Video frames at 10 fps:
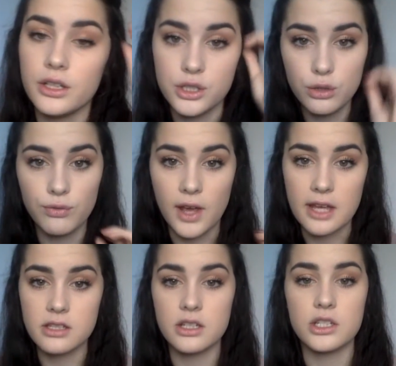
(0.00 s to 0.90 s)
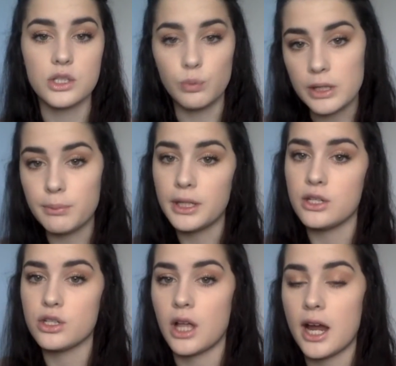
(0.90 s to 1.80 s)
The Too Faced Sweet
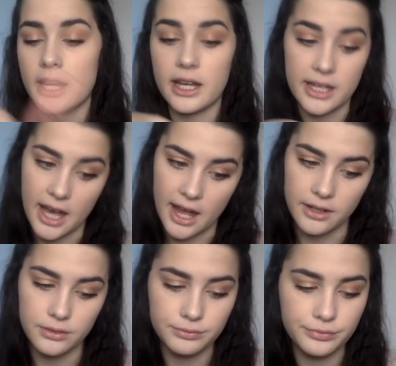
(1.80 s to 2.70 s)
Peach line again.